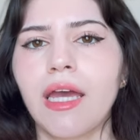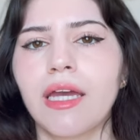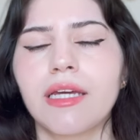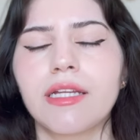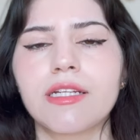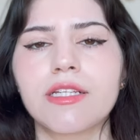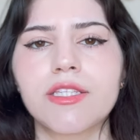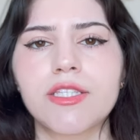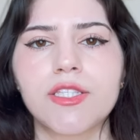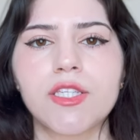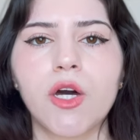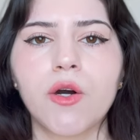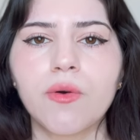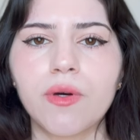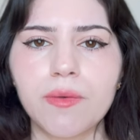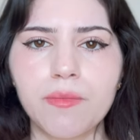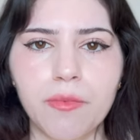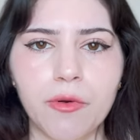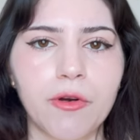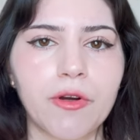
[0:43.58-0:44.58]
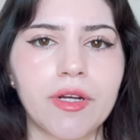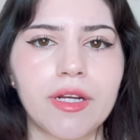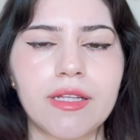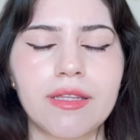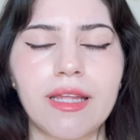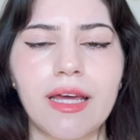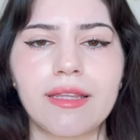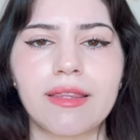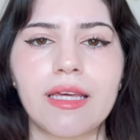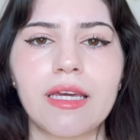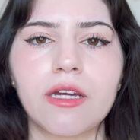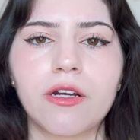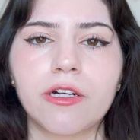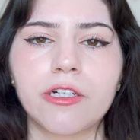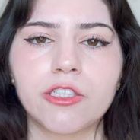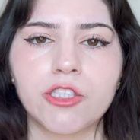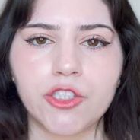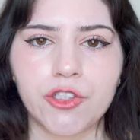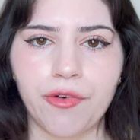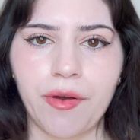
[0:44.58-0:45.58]
it is so important that they are
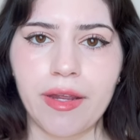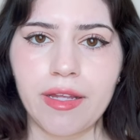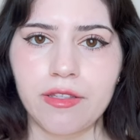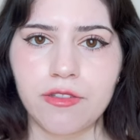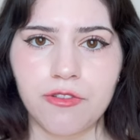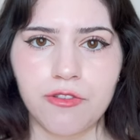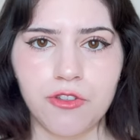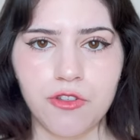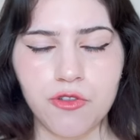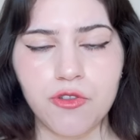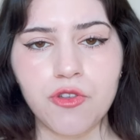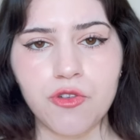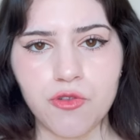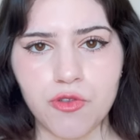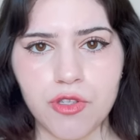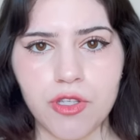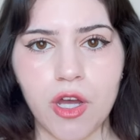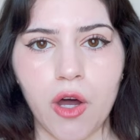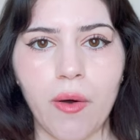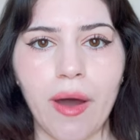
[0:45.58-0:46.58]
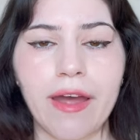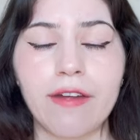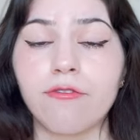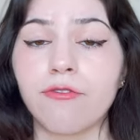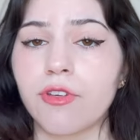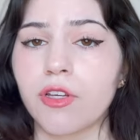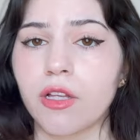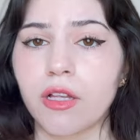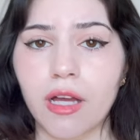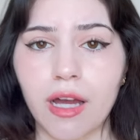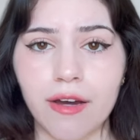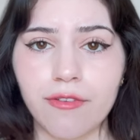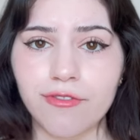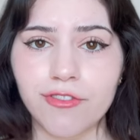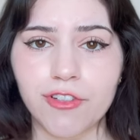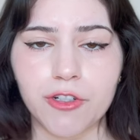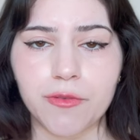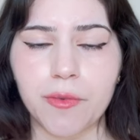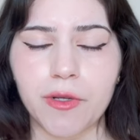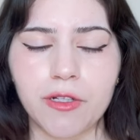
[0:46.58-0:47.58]
trained to do so and feel
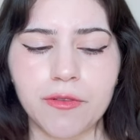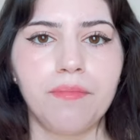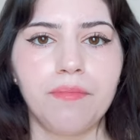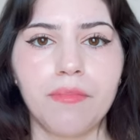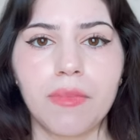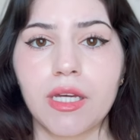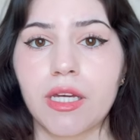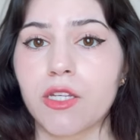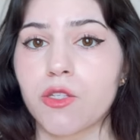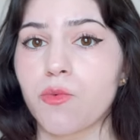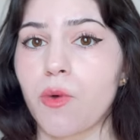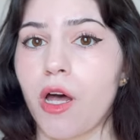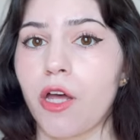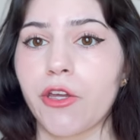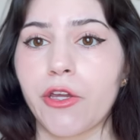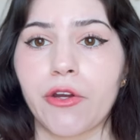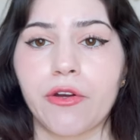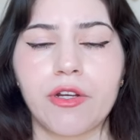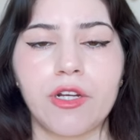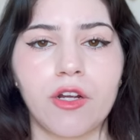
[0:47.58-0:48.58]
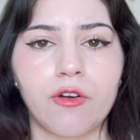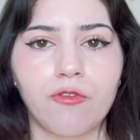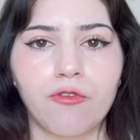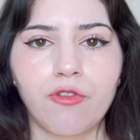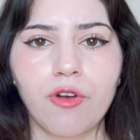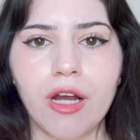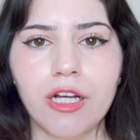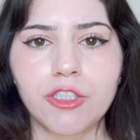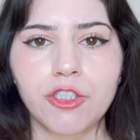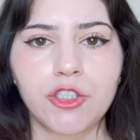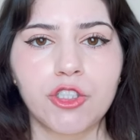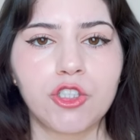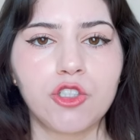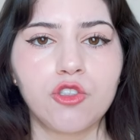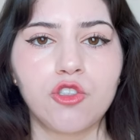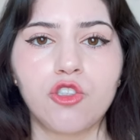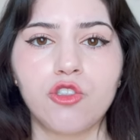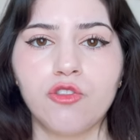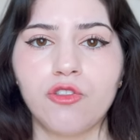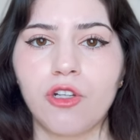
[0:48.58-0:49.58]
comfortable. Because while you're in a rush, you
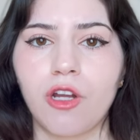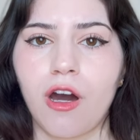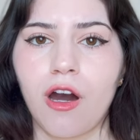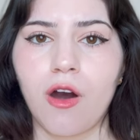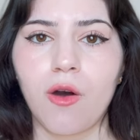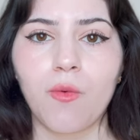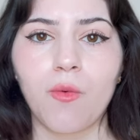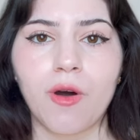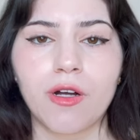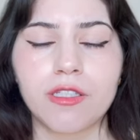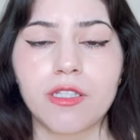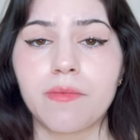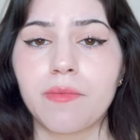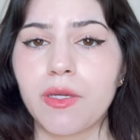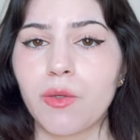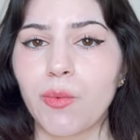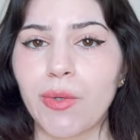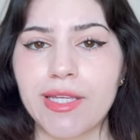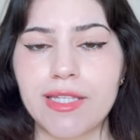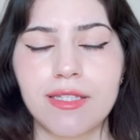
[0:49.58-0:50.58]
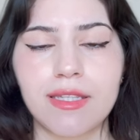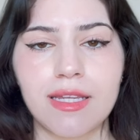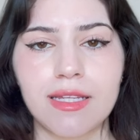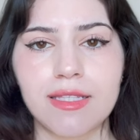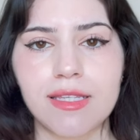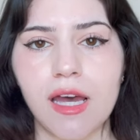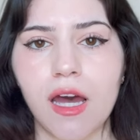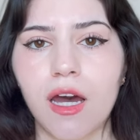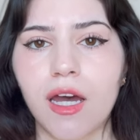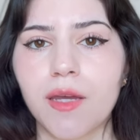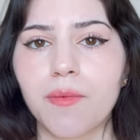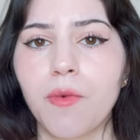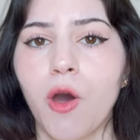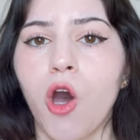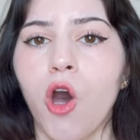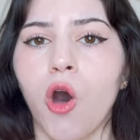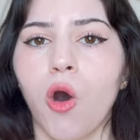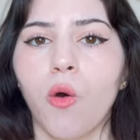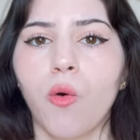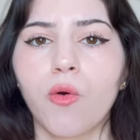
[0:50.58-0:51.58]
do not want to be wasting time
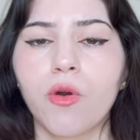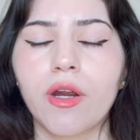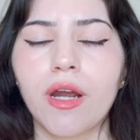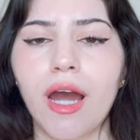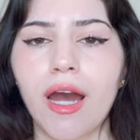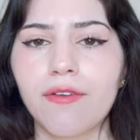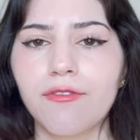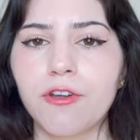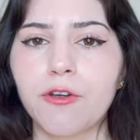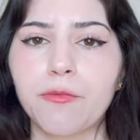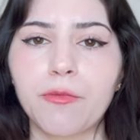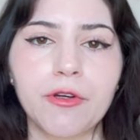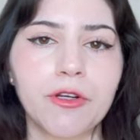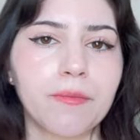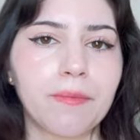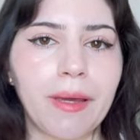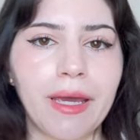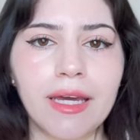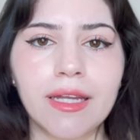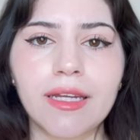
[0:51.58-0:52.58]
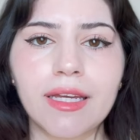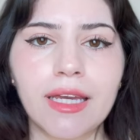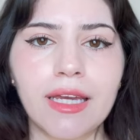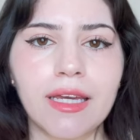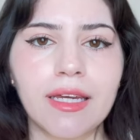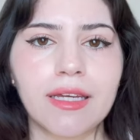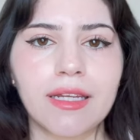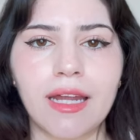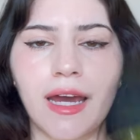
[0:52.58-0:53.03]
or have your bird panicking and